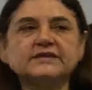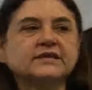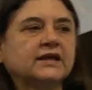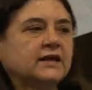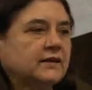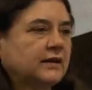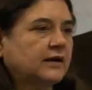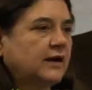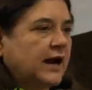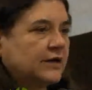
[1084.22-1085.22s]
the
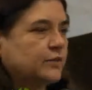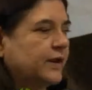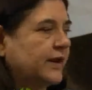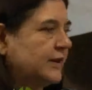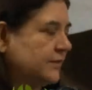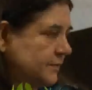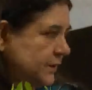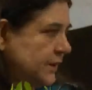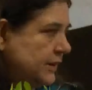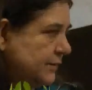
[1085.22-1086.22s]
hardware
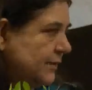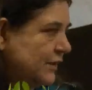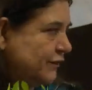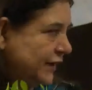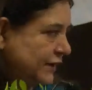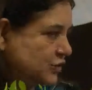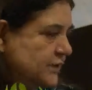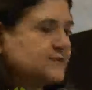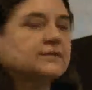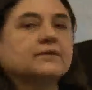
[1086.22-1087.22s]

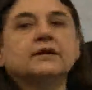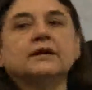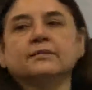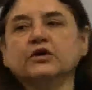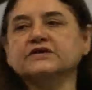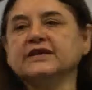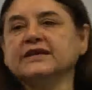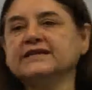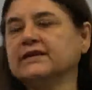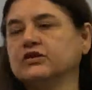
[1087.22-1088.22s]
manufacturers, because they
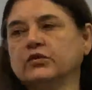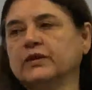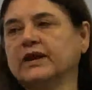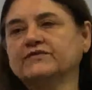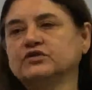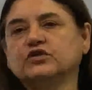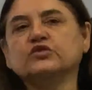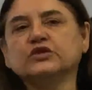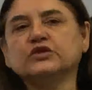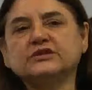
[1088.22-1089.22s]
said, we'll have to
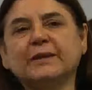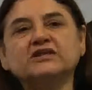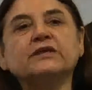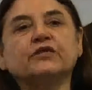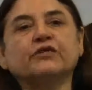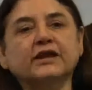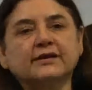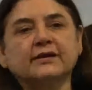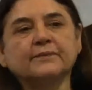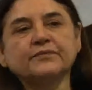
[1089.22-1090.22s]
do it specially for
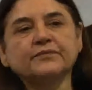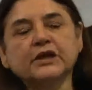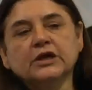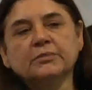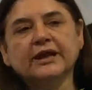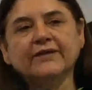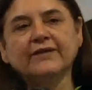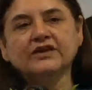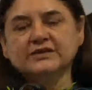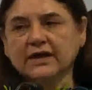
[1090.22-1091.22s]
India. But
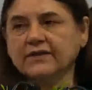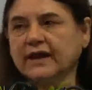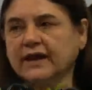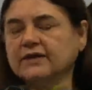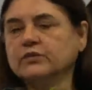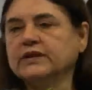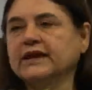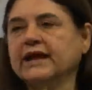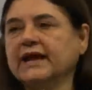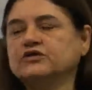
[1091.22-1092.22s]
having done that, we
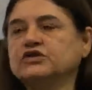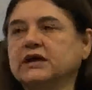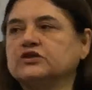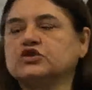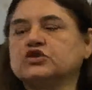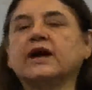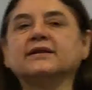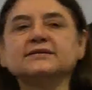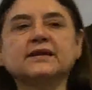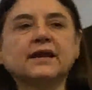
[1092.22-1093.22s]
then had to start trials.
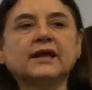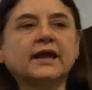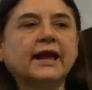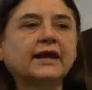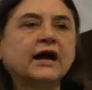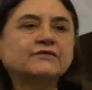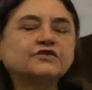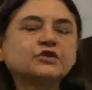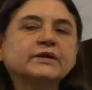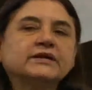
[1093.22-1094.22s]
And
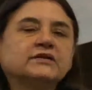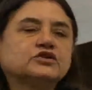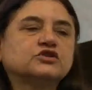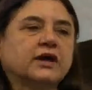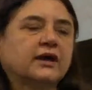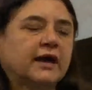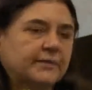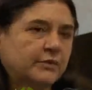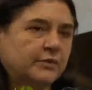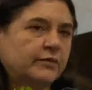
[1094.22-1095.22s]
after we did
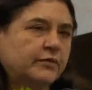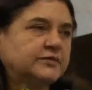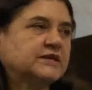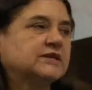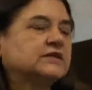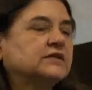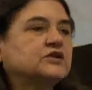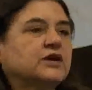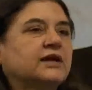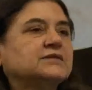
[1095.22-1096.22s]
when we were starting the
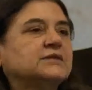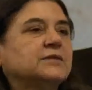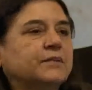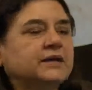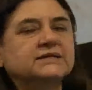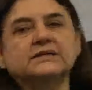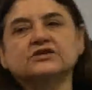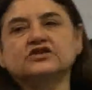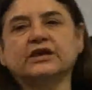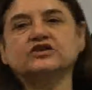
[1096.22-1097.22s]
trials, the minister
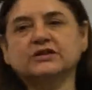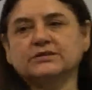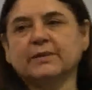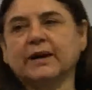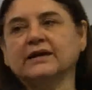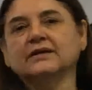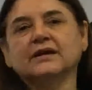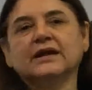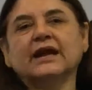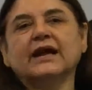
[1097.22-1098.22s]
changed his mind
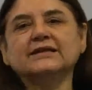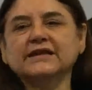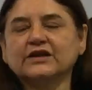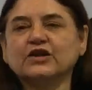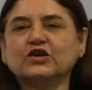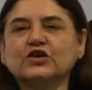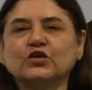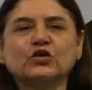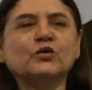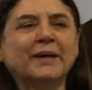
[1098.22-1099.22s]
and said,
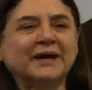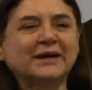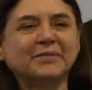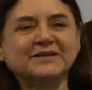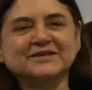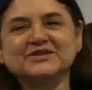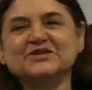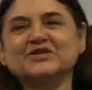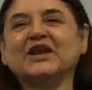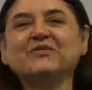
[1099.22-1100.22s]
no panic buttons.
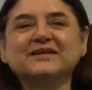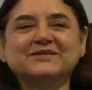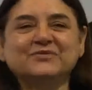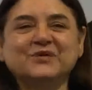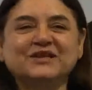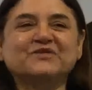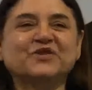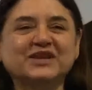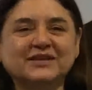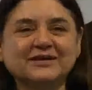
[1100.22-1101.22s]
So then we waited for
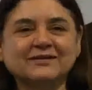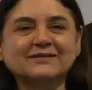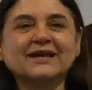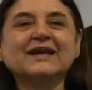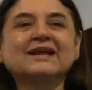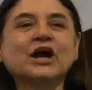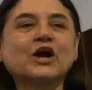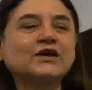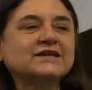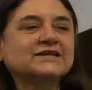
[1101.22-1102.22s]
a year. Now
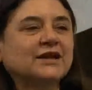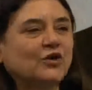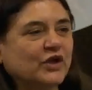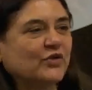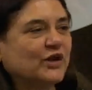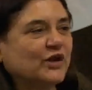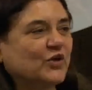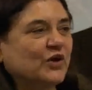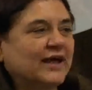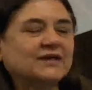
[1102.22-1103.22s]
he said, okay, you can go
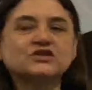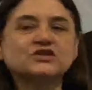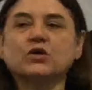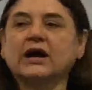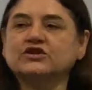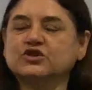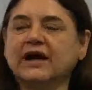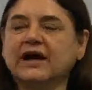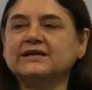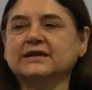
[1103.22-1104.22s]
ahead. So our
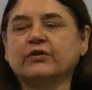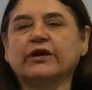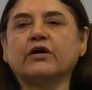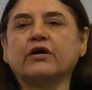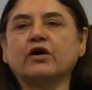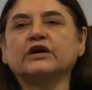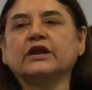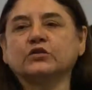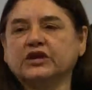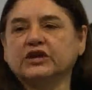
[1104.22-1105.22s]
trials are going on in
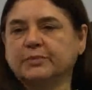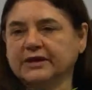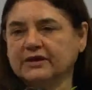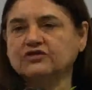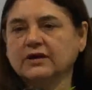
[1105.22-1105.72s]
Uttar Pradesh.